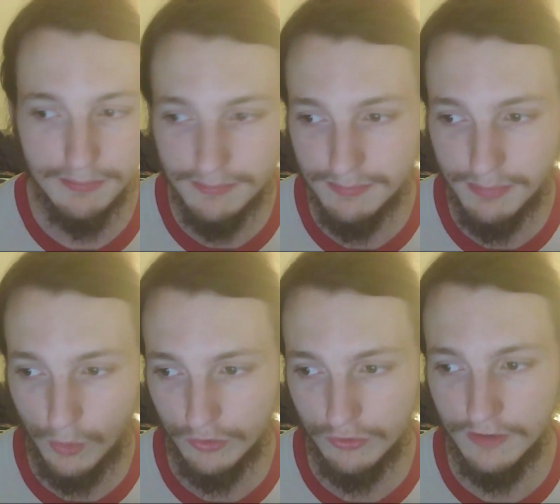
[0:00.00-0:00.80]

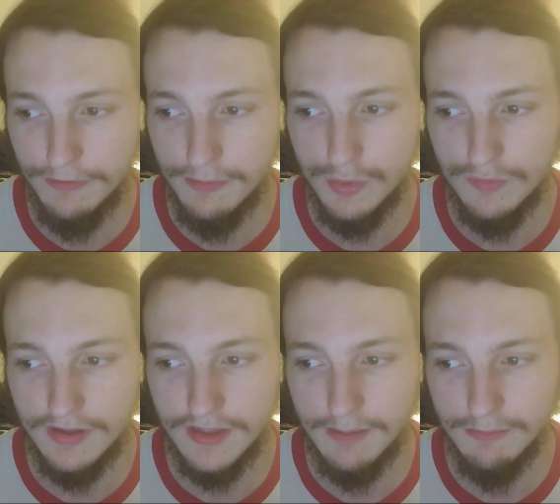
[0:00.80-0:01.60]
portion of the movie
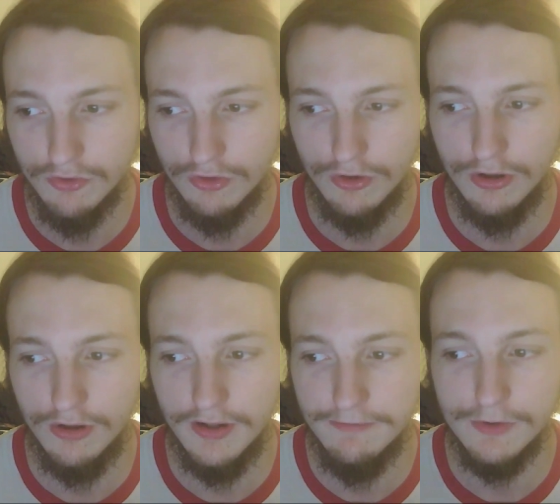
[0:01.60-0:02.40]
that I'm
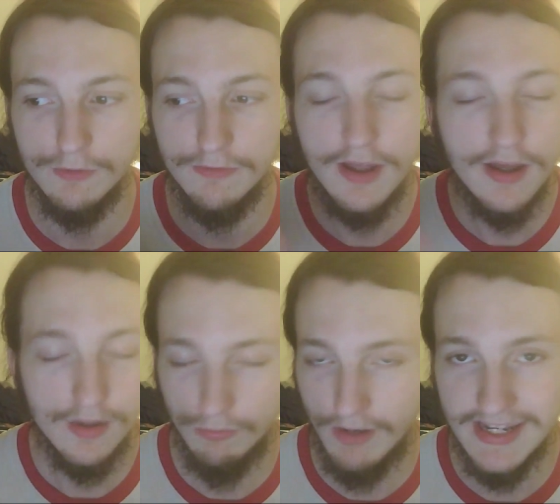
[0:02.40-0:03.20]
sure if you've
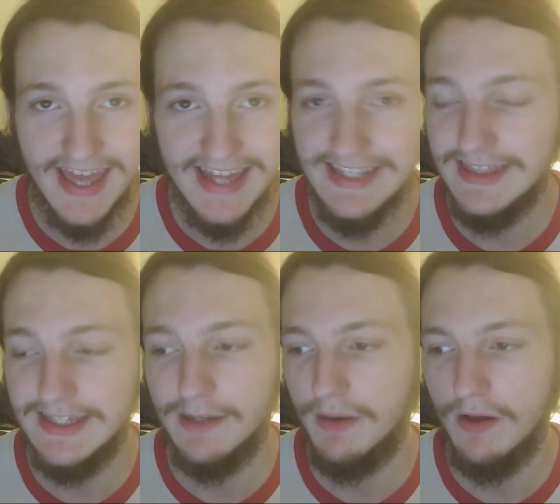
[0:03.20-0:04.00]
read
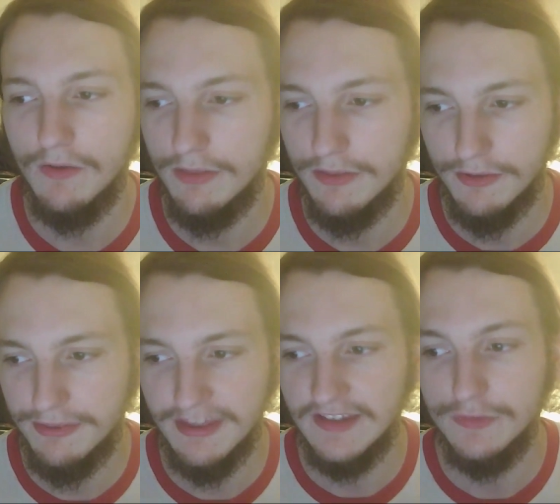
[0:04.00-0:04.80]
anything about the
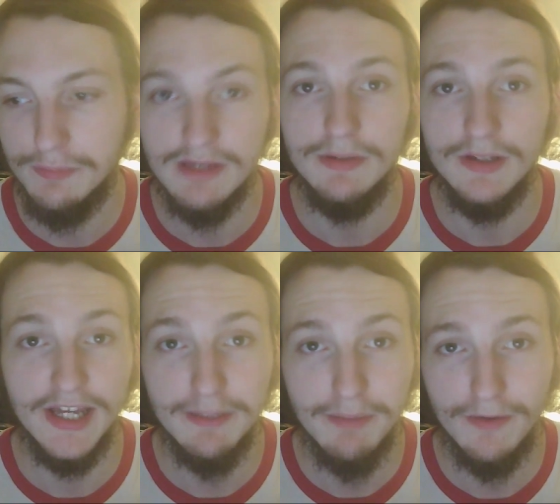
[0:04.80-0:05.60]
things people
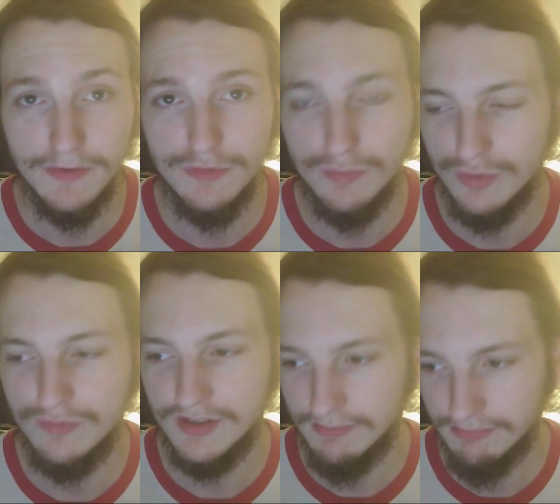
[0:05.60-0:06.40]
like about this
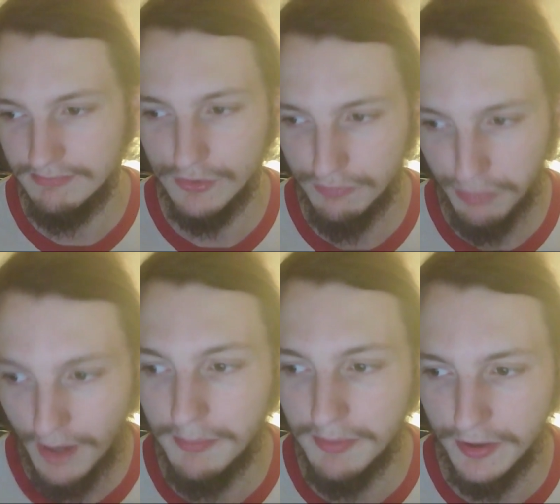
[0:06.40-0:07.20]
movie, you've
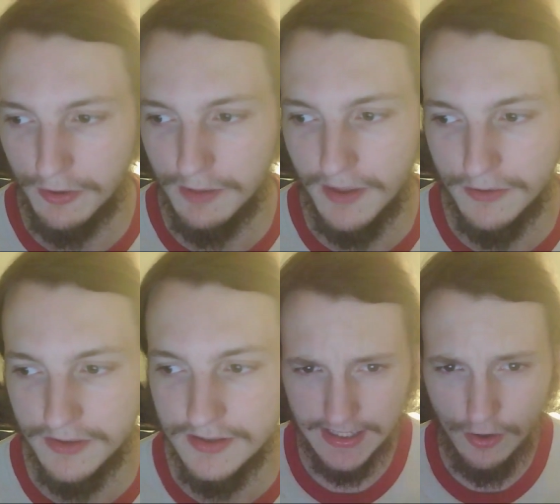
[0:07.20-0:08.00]
probably heard about
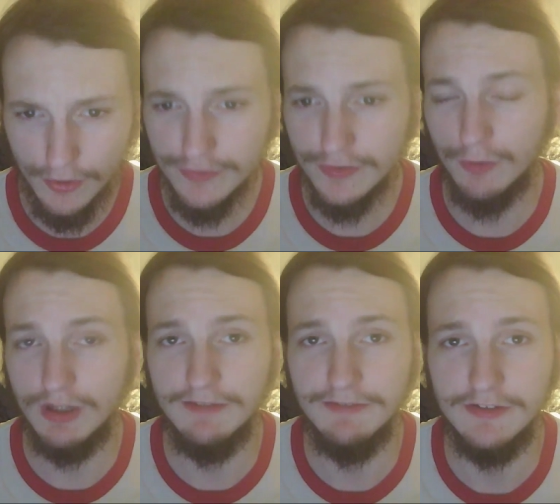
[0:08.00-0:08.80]
it. Also
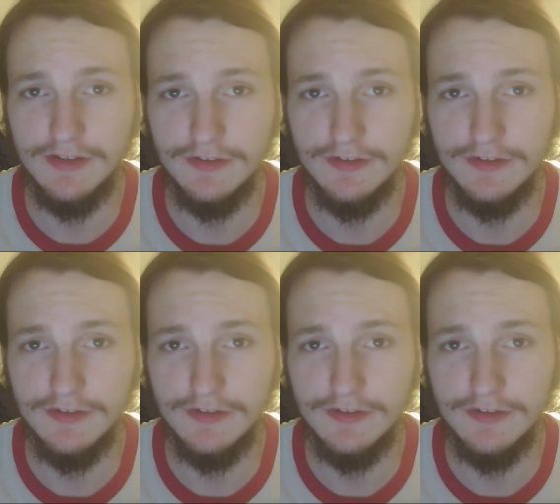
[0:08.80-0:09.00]
relevant to this